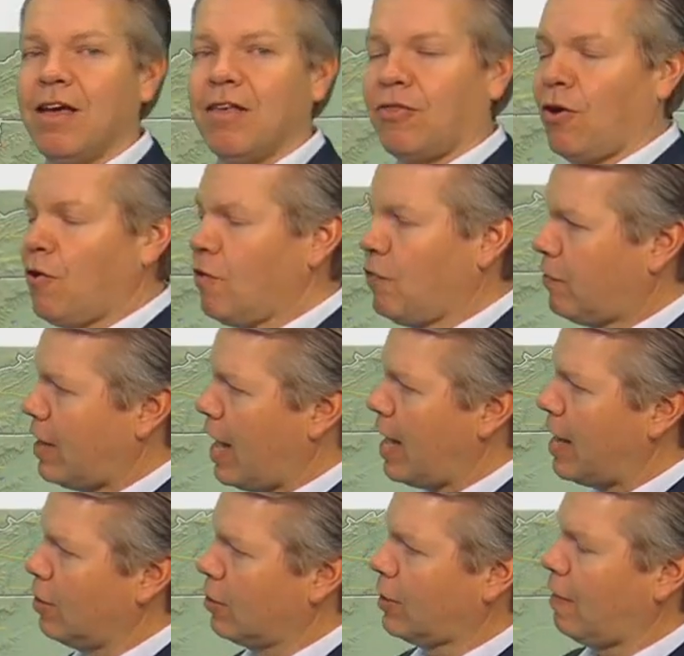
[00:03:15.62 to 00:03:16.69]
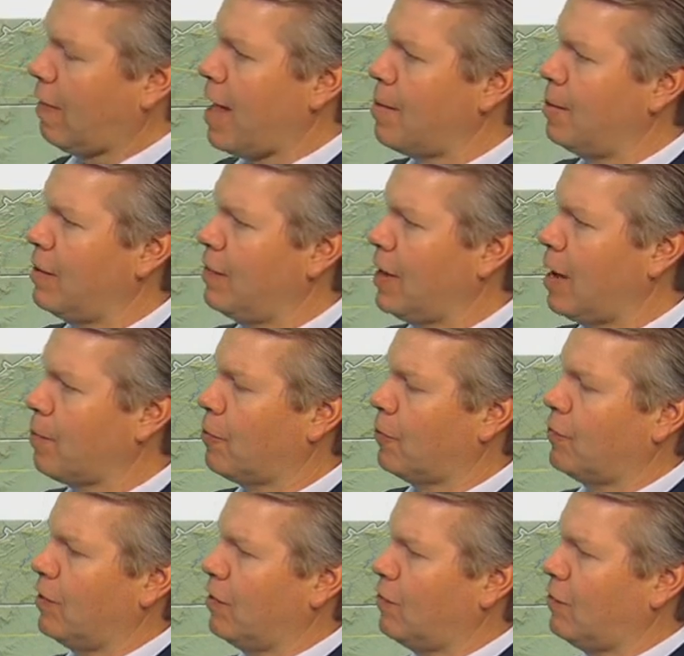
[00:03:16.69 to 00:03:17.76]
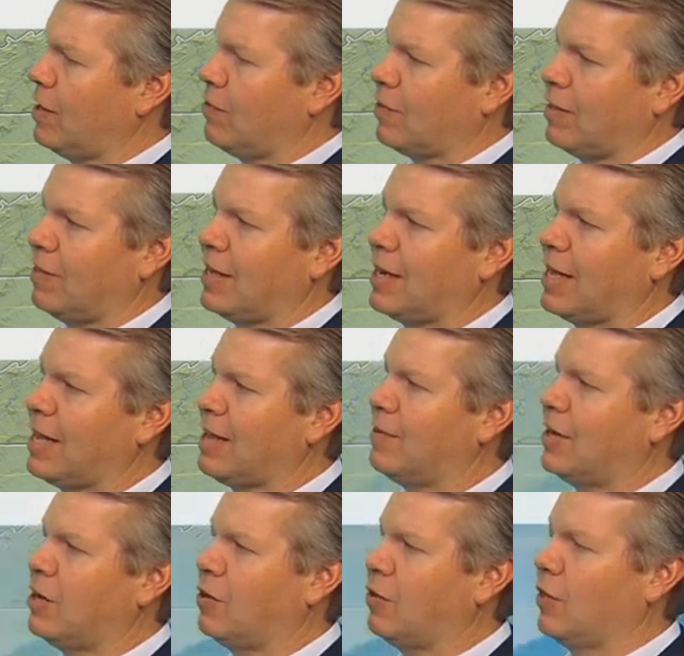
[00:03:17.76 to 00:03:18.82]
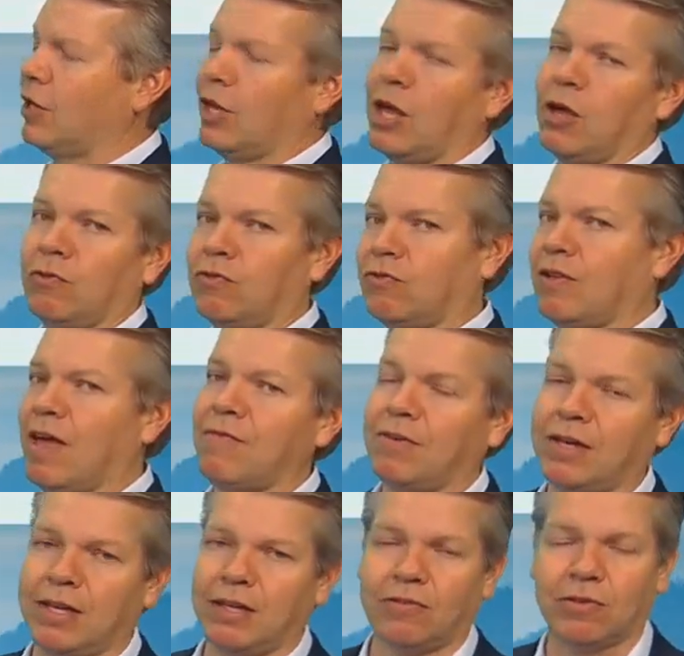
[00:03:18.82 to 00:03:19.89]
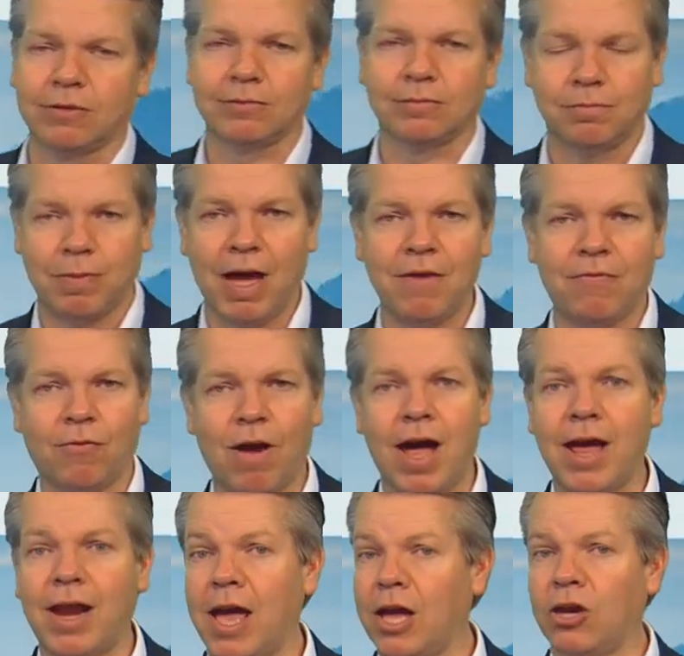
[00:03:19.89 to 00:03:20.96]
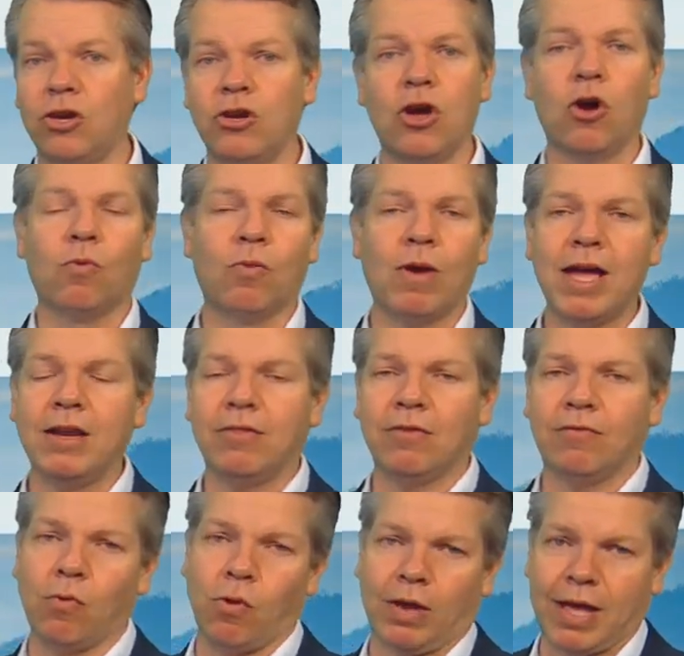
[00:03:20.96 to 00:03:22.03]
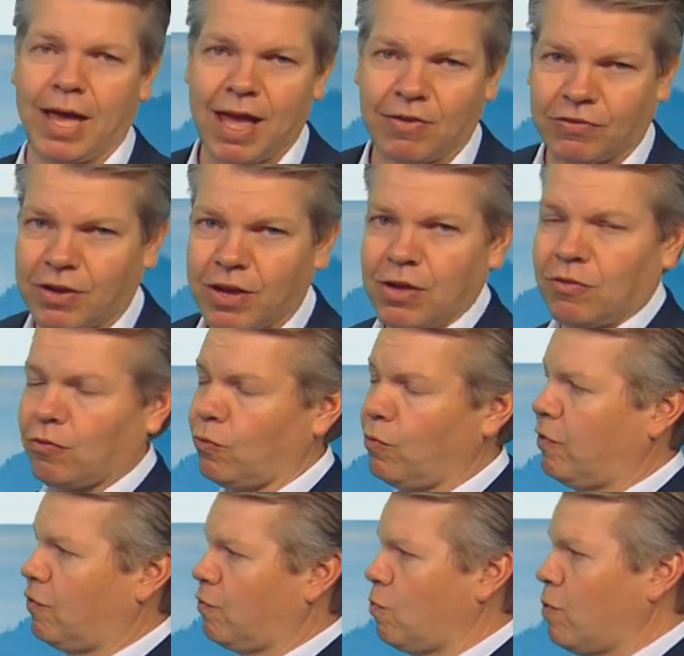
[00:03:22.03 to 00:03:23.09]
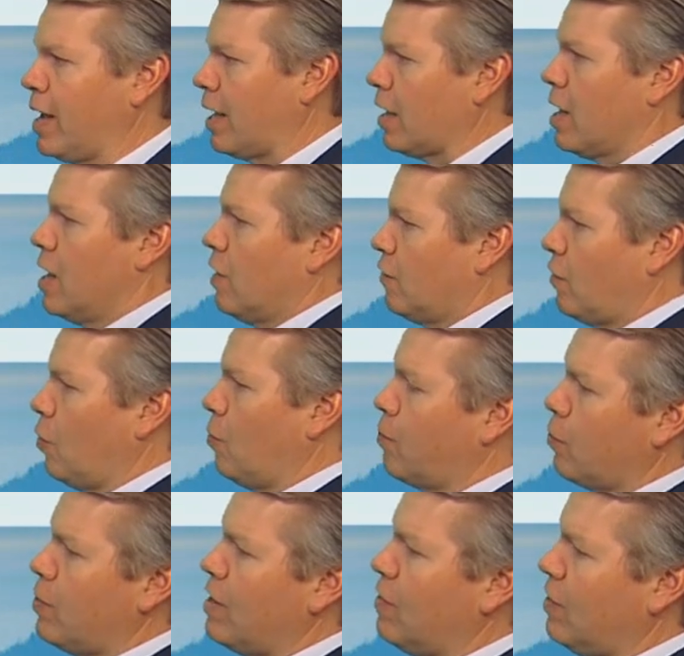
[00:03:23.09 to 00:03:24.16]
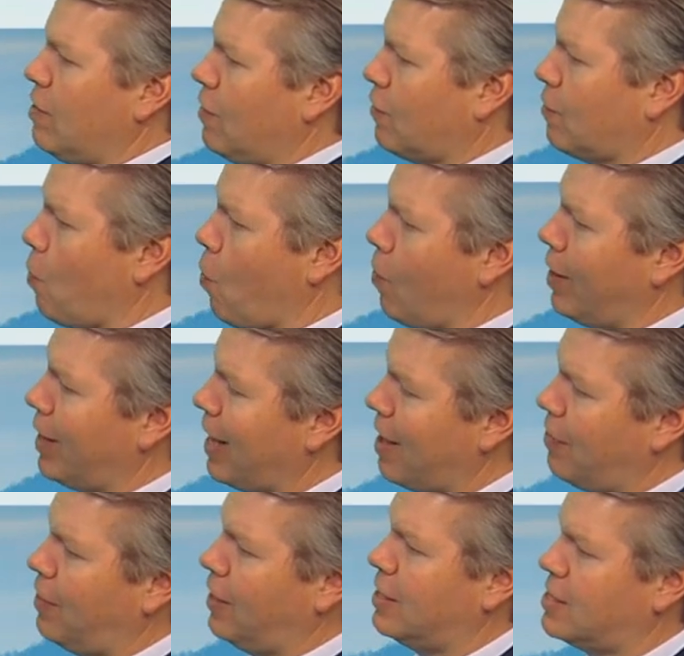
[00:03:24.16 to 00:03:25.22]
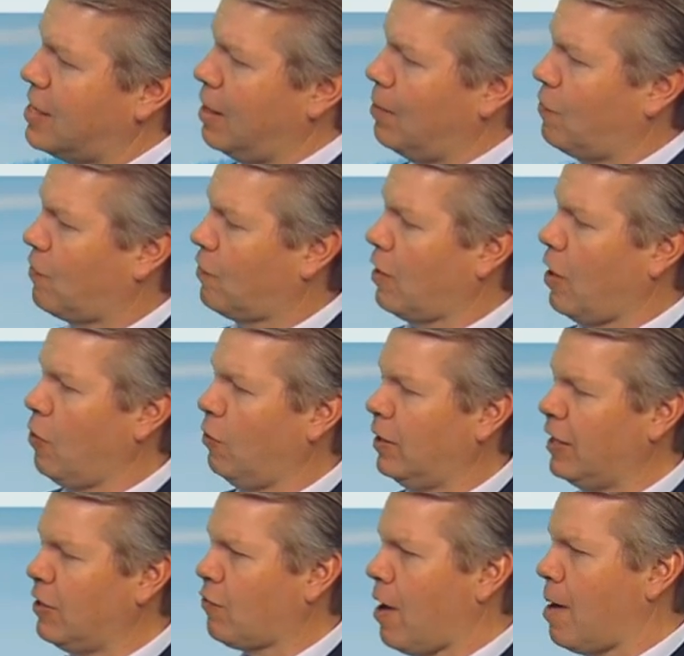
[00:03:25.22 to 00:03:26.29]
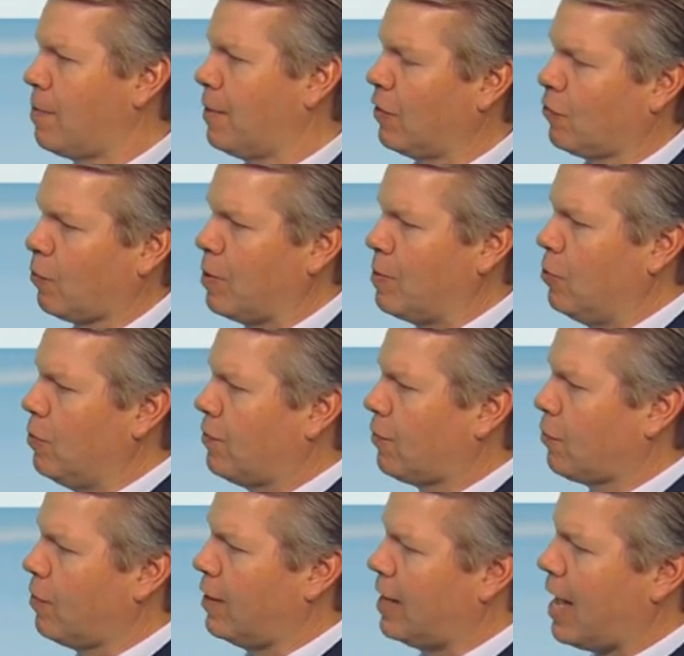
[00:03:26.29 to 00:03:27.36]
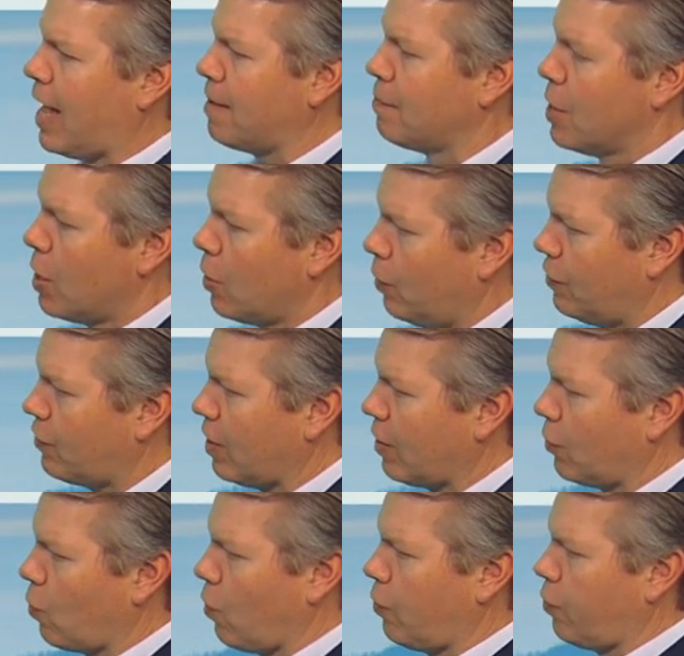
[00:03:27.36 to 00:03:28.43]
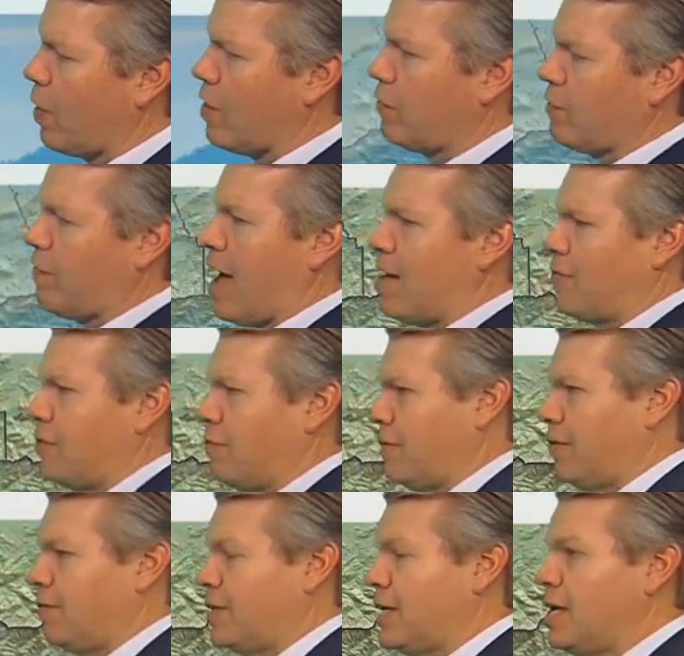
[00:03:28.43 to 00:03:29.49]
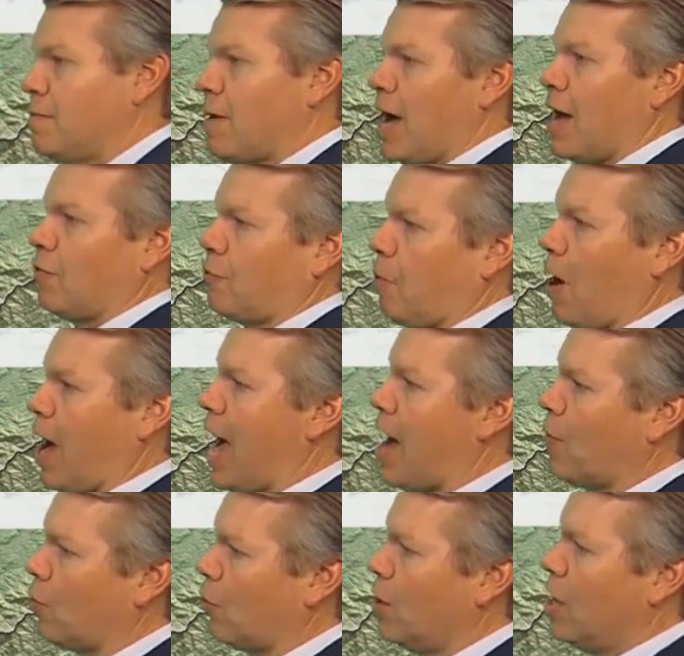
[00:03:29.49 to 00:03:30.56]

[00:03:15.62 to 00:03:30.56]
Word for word: Thursday, it'll climb into the upper 60s and then even into the low 70s by Friday. No rain in the forecast through this week. So breezy this morning and then temps slowly dropping as we move through the day. Winds out of the northwest 5 to 15 miles per hour.